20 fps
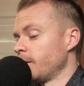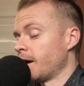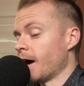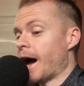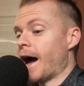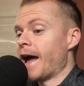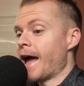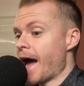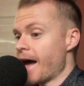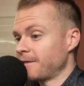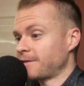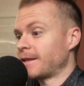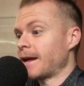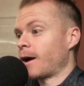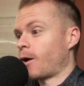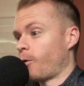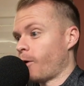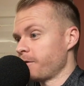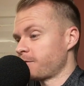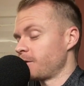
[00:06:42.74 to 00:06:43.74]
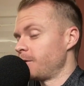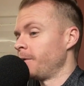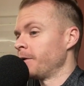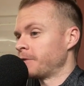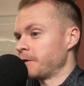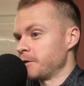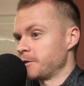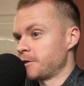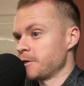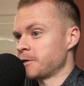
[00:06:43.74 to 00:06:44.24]
I asked that question
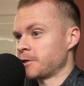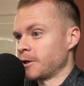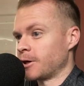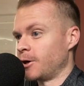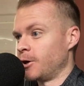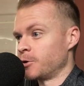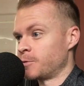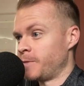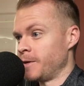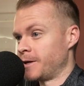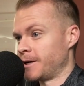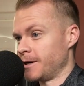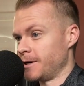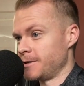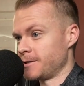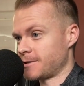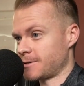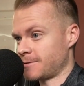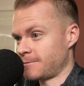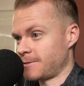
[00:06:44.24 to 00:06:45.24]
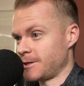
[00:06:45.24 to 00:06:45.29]
about the assistant coach because